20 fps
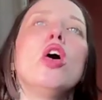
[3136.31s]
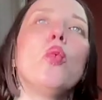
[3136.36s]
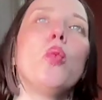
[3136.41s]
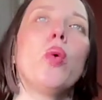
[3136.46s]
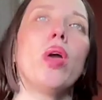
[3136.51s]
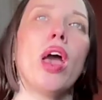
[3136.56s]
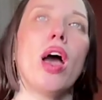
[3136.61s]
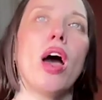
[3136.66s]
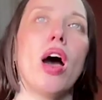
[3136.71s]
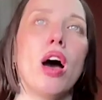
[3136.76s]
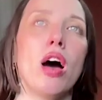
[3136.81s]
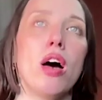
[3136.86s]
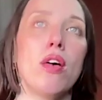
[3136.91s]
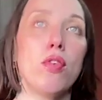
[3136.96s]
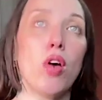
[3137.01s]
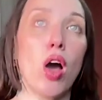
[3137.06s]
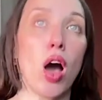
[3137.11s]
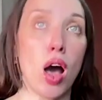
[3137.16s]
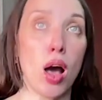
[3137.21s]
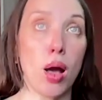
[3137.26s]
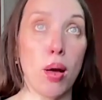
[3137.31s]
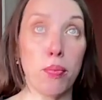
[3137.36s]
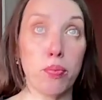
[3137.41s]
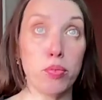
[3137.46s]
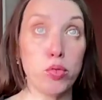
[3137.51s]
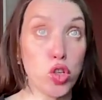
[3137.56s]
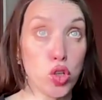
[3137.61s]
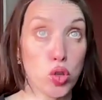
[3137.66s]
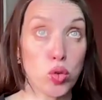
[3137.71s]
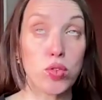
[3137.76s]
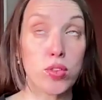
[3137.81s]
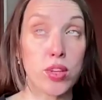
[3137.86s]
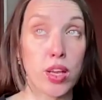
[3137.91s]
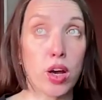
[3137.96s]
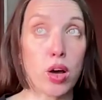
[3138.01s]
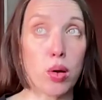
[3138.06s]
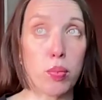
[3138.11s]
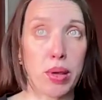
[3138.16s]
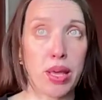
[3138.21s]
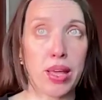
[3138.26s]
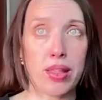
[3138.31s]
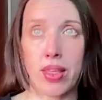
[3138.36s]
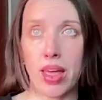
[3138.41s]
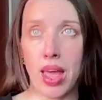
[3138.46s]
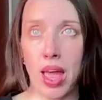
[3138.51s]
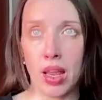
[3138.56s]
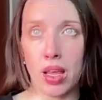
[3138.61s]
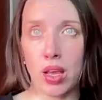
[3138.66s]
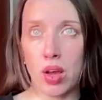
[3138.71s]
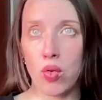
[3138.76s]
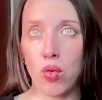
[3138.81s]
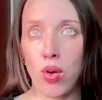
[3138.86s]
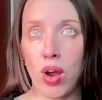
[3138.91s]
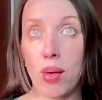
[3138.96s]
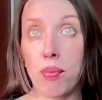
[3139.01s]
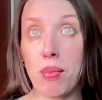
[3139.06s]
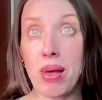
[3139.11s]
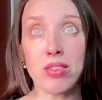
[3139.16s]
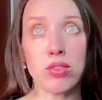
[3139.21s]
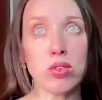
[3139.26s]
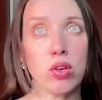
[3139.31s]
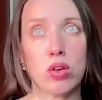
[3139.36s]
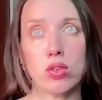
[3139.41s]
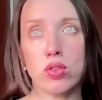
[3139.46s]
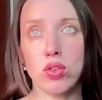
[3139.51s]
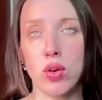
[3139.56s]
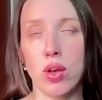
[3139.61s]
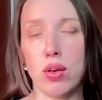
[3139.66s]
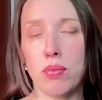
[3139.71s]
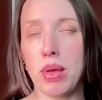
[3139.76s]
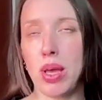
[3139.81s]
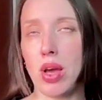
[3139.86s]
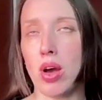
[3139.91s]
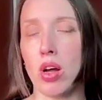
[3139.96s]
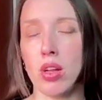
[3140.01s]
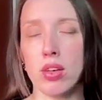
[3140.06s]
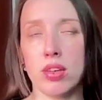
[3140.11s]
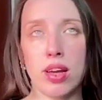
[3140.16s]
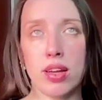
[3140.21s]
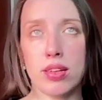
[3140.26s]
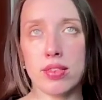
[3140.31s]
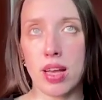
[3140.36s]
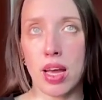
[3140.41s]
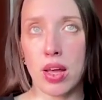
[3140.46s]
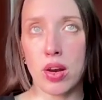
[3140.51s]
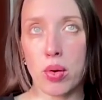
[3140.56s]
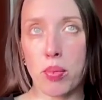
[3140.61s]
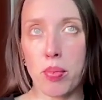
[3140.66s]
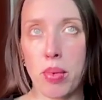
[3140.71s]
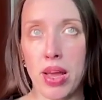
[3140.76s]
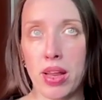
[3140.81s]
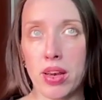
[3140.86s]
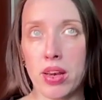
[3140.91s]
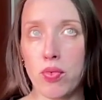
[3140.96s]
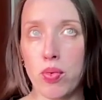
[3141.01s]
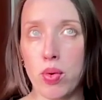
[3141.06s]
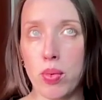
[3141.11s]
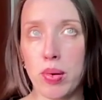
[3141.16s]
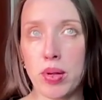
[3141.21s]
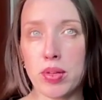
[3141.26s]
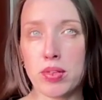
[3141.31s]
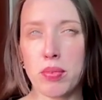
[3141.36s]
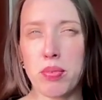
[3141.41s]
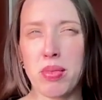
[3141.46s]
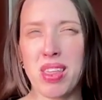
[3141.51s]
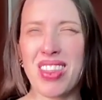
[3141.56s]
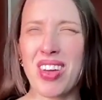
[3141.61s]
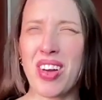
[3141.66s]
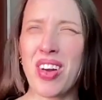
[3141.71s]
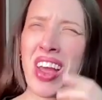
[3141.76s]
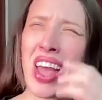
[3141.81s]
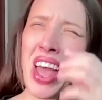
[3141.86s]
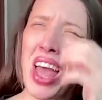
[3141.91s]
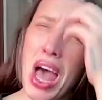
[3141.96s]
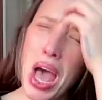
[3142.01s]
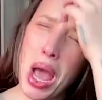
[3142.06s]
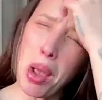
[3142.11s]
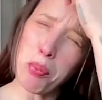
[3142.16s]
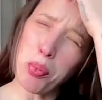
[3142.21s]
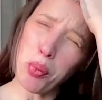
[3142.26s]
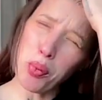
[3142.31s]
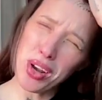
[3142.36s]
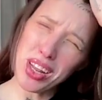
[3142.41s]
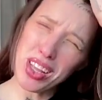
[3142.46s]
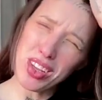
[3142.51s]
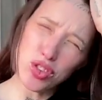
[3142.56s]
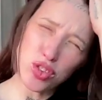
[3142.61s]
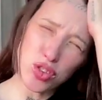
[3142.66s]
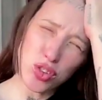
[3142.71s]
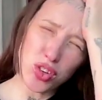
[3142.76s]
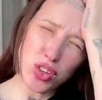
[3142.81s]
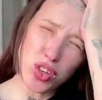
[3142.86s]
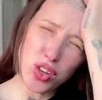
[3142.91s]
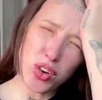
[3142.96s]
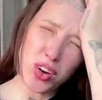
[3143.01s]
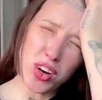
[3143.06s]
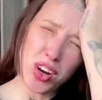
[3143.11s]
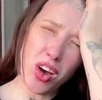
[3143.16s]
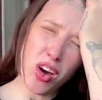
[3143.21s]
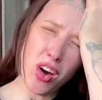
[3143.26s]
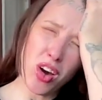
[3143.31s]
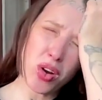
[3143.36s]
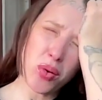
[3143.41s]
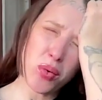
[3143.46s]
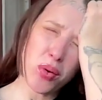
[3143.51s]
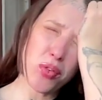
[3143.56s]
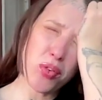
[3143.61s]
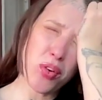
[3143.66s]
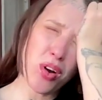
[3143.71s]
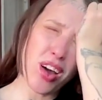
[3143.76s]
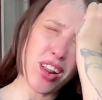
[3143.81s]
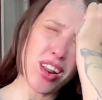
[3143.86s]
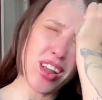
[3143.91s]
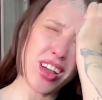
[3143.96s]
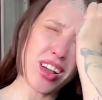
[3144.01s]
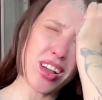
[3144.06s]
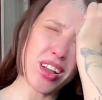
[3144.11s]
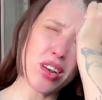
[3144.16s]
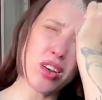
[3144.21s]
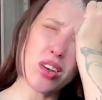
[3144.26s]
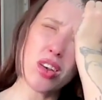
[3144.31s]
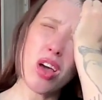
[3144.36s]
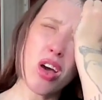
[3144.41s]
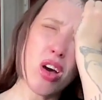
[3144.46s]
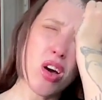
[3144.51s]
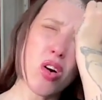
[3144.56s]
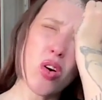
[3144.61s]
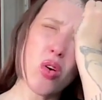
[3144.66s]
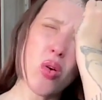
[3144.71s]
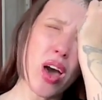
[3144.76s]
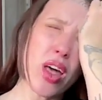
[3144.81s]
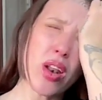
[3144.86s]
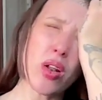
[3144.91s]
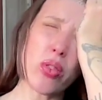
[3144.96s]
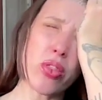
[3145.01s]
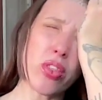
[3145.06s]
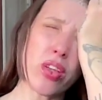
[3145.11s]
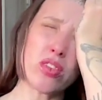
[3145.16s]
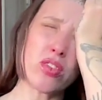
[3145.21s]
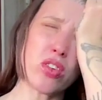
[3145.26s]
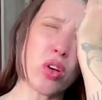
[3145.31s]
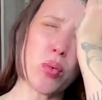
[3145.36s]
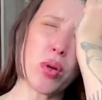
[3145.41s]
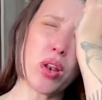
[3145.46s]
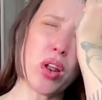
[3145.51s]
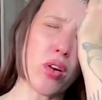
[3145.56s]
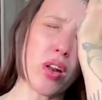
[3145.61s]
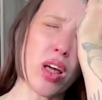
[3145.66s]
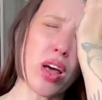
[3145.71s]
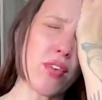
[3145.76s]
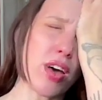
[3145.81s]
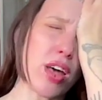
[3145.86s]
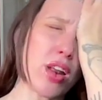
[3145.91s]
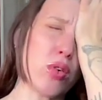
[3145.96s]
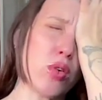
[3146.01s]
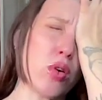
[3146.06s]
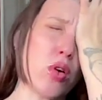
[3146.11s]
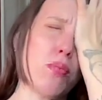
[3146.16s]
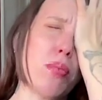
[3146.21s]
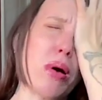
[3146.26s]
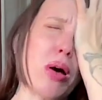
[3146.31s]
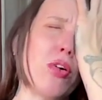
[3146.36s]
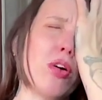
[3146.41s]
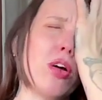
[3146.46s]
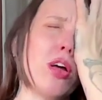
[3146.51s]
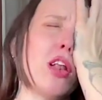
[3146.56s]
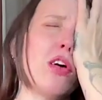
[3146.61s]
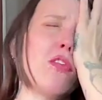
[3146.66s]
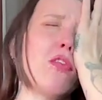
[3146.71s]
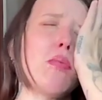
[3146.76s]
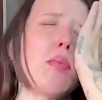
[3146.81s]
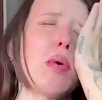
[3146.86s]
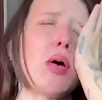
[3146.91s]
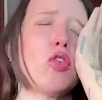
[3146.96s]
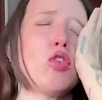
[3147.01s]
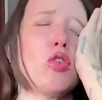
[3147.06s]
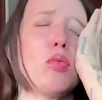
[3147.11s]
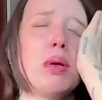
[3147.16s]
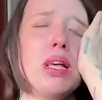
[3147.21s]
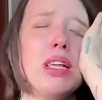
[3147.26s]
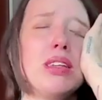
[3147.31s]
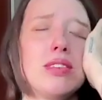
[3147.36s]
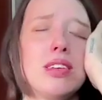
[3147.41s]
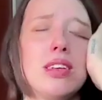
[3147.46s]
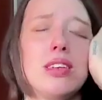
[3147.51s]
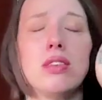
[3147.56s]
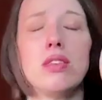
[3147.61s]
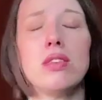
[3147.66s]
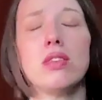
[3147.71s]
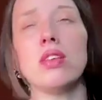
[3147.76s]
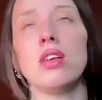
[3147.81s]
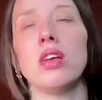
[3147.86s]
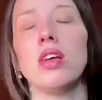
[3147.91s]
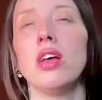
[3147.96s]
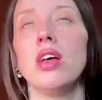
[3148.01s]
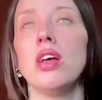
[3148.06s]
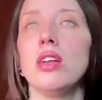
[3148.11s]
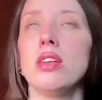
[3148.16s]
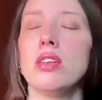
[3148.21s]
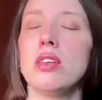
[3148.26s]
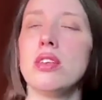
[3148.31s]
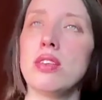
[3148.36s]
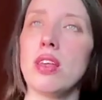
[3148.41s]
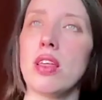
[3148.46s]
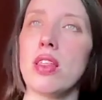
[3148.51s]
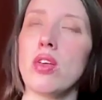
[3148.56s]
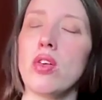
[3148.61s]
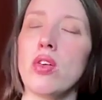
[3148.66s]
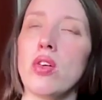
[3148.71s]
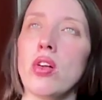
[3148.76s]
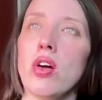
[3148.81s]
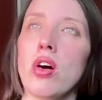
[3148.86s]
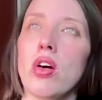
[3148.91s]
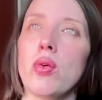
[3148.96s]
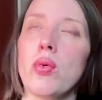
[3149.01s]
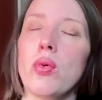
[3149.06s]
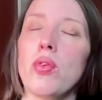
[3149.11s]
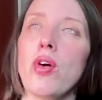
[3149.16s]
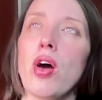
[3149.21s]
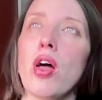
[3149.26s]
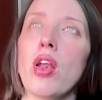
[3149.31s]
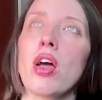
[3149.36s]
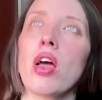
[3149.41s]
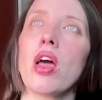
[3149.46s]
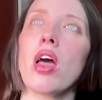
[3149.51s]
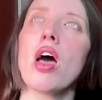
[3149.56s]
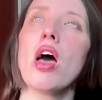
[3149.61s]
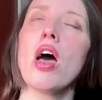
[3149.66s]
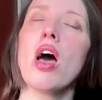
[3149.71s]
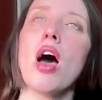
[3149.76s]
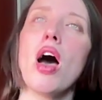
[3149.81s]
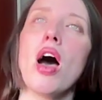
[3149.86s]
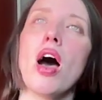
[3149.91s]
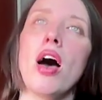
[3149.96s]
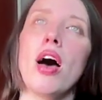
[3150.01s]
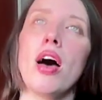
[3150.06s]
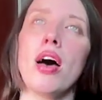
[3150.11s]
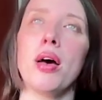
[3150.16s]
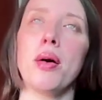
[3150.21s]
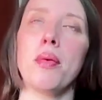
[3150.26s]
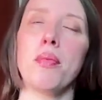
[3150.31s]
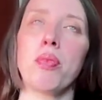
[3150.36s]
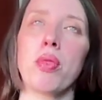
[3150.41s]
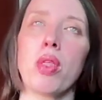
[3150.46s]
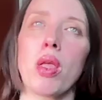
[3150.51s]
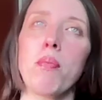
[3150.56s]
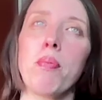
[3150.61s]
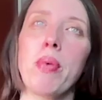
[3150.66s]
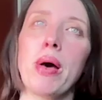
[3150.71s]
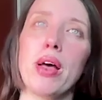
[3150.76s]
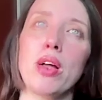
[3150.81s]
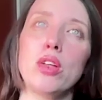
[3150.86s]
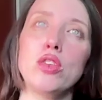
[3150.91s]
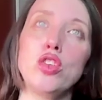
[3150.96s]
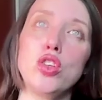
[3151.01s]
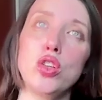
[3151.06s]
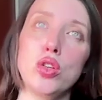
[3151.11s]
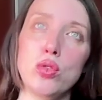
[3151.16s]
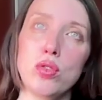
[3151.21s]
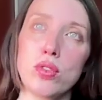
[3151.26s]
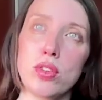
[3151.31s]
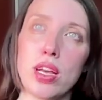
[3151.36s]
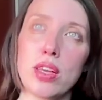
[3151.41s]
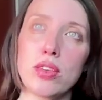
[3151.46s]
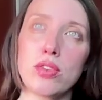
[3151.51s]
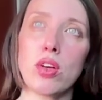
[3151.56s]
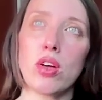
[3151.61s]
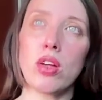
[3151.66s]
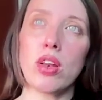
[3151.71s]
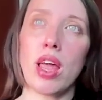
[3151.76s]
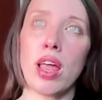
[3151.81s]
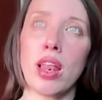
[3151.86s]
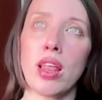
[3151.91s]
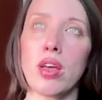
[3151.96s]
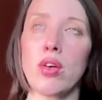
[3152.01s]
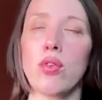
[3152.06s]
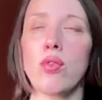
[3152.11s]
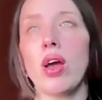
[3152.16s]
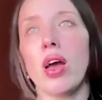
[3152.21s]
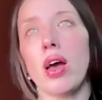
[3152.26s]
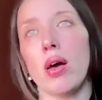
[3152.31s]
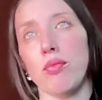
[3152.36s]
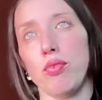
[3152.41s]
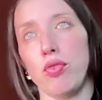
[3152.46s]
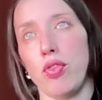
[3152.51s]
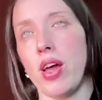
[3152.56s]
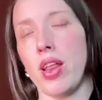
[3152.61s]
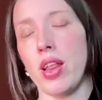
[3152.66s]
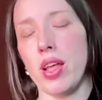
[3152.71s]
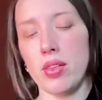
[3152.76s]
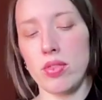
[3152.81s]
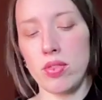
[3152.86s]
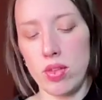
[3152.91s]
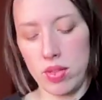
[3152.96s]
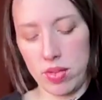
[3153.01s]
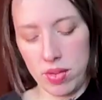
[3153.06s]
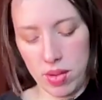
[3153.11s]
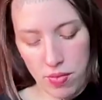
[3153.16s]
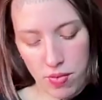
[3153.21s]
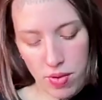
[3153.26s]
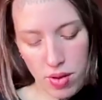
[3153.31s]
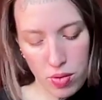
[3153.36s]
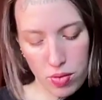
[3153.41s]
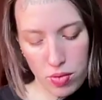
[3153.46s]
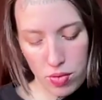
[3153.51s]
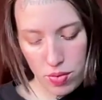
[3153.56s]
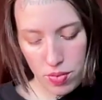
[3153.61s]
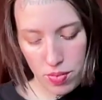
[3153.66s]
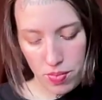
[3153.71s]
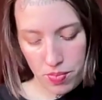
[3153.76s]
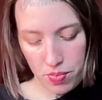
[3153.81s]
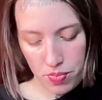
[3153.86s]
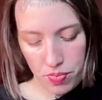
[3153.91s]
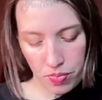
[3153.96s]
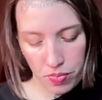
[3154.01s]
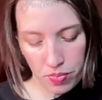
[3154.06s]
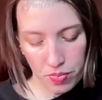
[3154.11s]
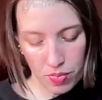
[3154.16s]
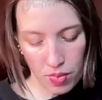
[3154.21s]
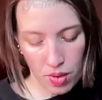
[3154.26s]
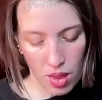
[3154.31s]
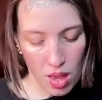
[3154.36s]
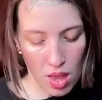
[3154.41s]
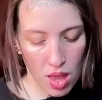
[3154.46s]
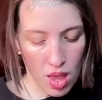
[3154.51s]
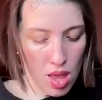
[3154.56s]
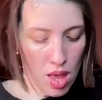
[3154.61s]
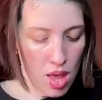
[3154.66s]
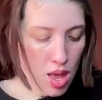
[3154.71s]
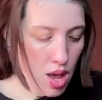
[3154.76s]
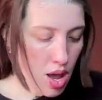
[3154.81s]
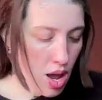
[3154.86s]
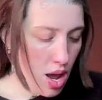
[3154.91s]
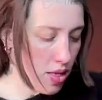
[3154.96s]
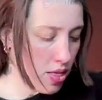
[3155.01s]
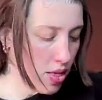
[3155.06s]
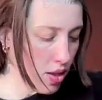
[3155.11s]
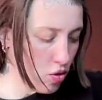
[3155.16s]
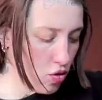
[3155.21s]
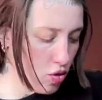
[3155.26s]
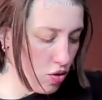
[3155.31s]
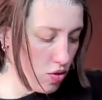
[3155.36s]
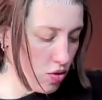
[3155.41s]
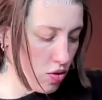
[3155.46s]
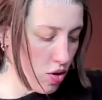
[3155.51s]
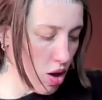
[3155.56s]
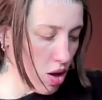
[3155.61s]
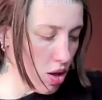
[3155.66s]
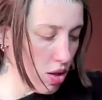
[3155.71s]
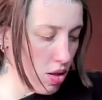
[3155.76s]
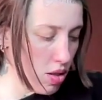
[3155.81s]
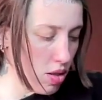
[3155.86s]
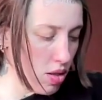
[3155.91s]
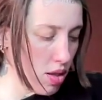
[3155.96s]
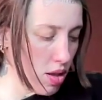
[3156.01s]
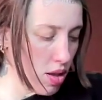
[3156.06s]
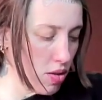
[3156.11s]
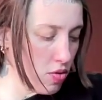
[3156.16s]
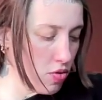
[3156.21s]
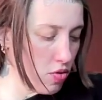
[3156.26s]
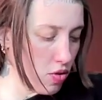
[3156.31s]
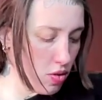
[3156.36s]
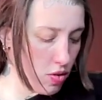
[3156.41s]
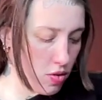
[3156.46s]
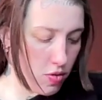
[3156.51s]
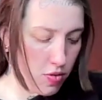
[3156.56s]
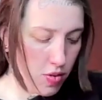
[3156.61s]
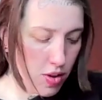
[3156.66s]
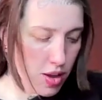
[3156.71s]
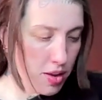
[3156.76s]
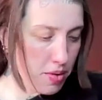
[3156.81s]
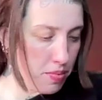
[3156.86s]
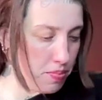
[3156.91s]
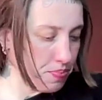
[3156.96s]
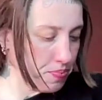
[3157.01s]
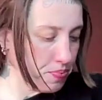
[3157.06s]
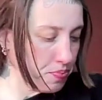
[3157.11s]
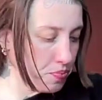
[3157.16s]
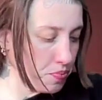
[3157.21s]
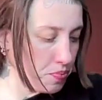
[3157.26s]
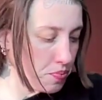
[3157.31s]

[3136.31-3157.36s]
We have Tuesday, I'll be in the Enneagram. As long as you give me context, I don't mind if we put something there. I'm pretty sure you're an autoerotic. No, I don't think so. I don't know about enough about your business to say that you're an autoerotic. But Tuesdays on Enneagram, Fridays on Safehouse. I think she's got this just fine.